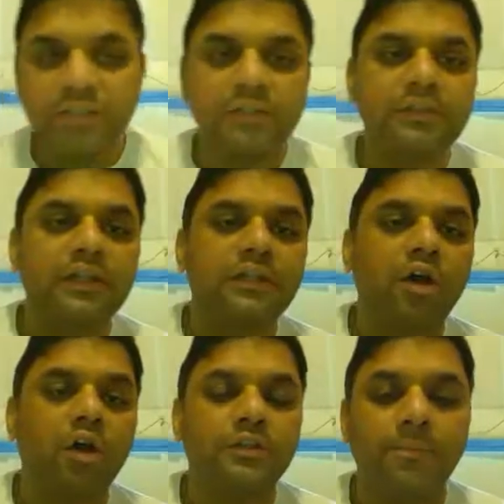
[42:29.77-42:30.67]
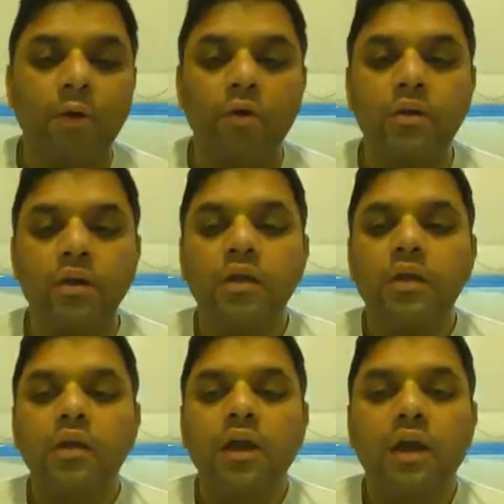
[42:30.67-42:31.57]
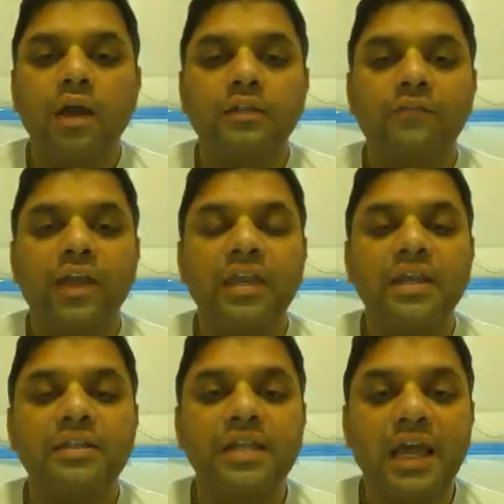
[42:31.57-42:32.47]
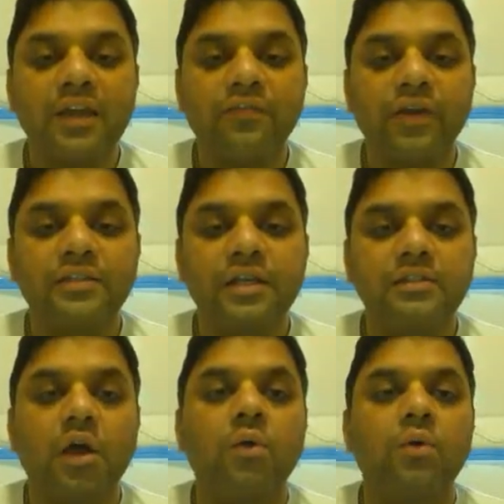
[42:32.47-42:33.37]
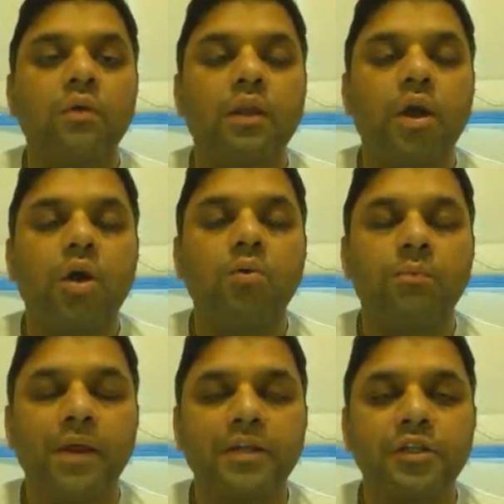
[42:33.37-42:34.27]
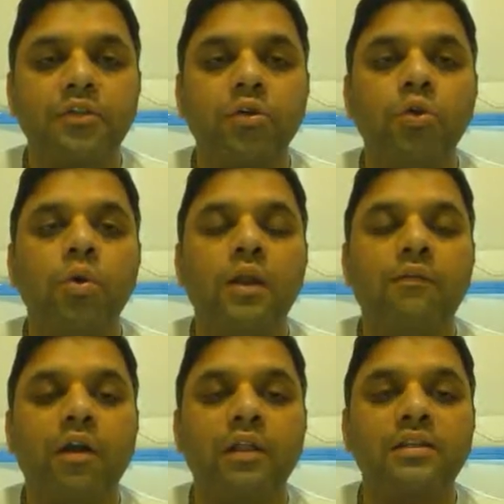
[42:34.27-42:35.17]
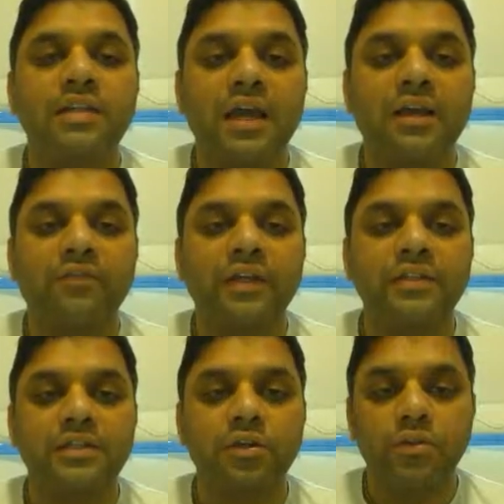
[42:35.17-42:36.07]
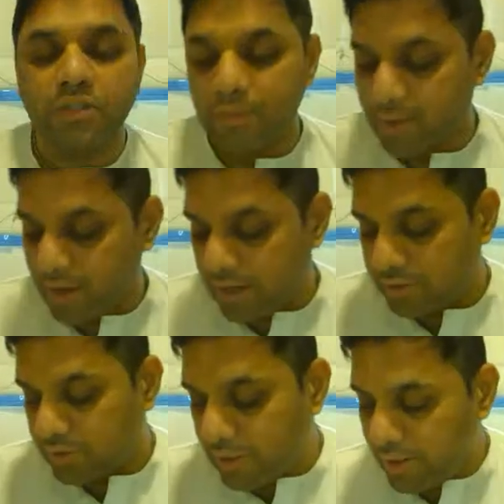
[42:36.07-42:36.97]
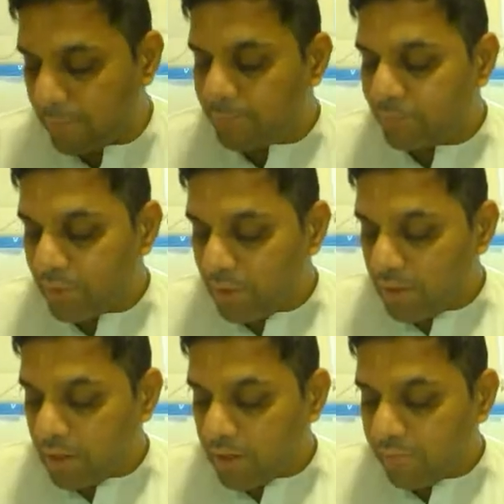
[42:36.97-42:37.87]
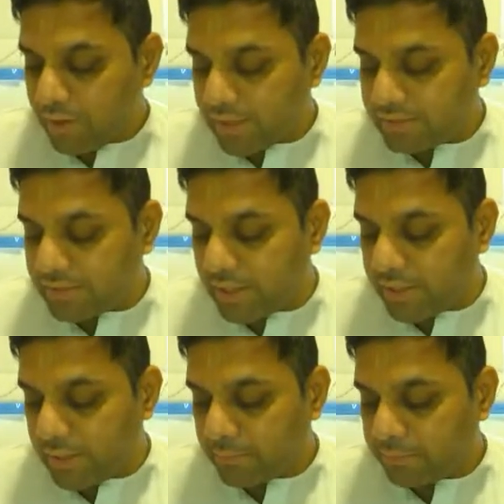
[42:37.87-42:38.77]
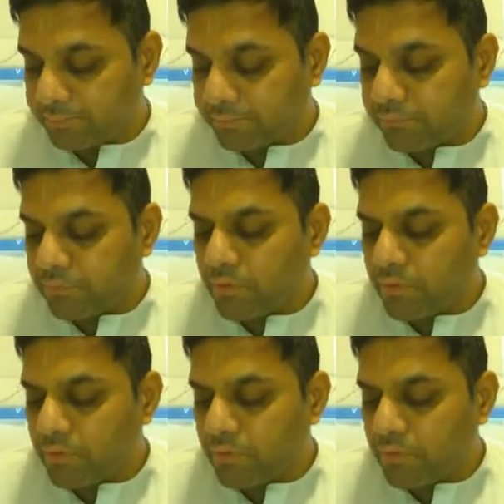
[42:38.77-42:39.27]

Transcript: verses, that talks about the various sacrifices, how Parikshit grew and what are the sacrifices Yudhishthira Maharaj did. Text 30.